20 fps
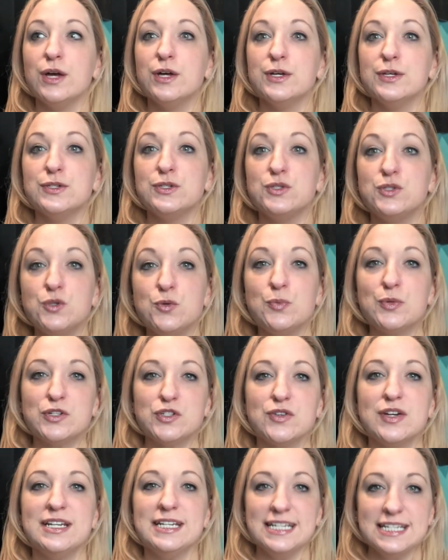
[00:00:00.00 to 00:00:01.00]
super
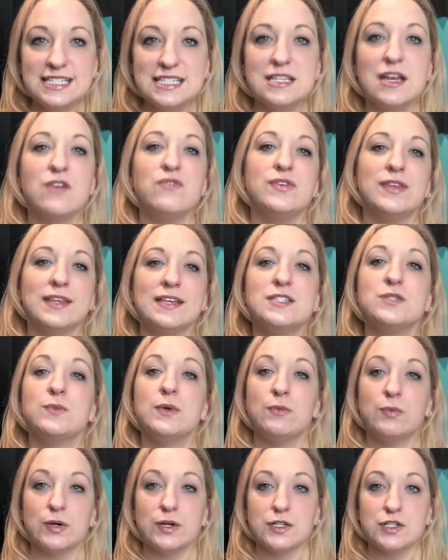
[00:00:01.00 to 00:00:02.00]
trending stuff unless we
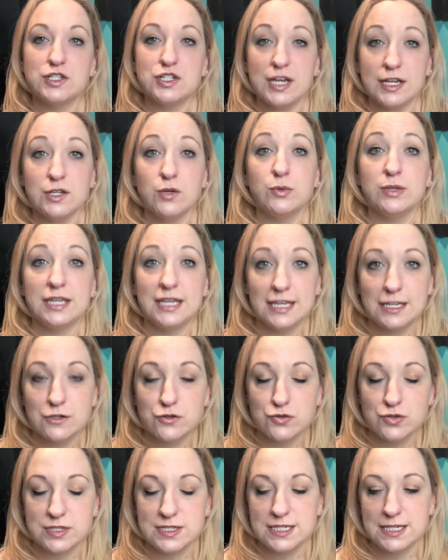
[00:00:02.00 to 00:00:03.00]
were genuinely
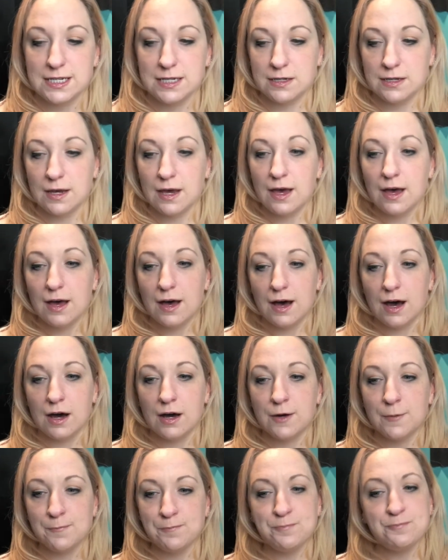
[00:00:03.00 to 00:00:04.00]
interested
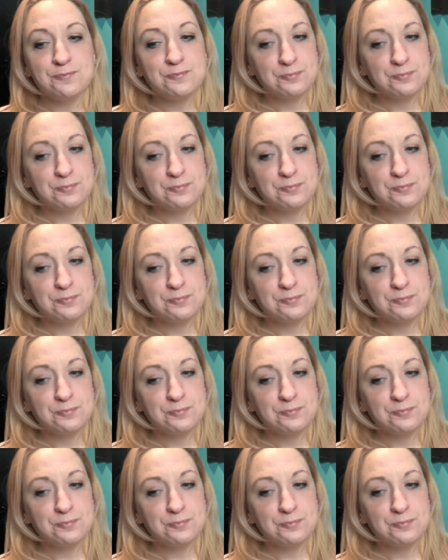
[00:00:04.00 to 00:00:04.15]
um,